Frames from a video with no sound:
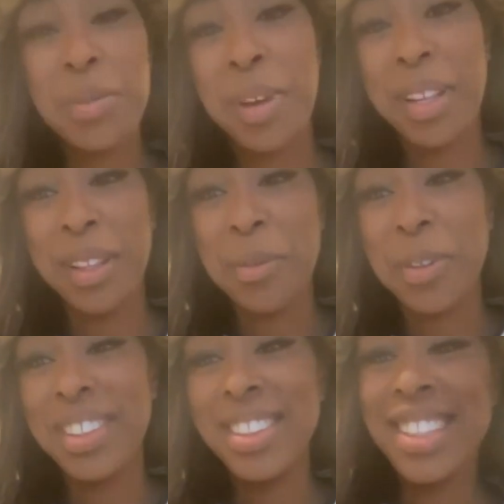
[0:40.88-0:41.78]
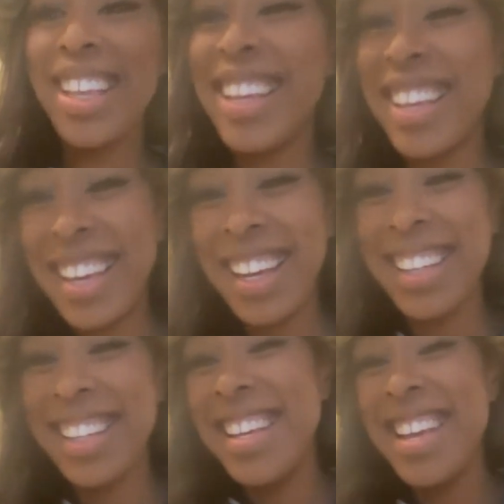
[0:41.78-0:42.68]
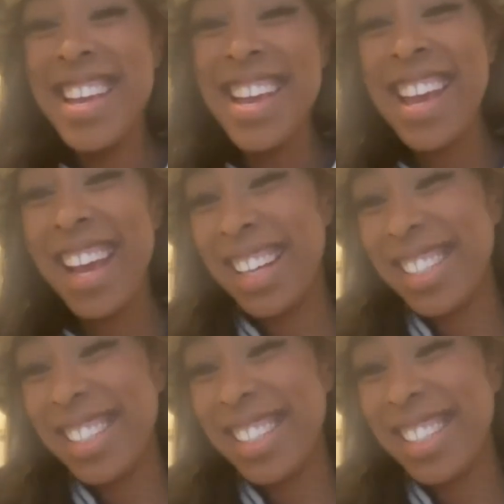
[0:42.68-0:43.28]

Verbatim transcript: my label. I was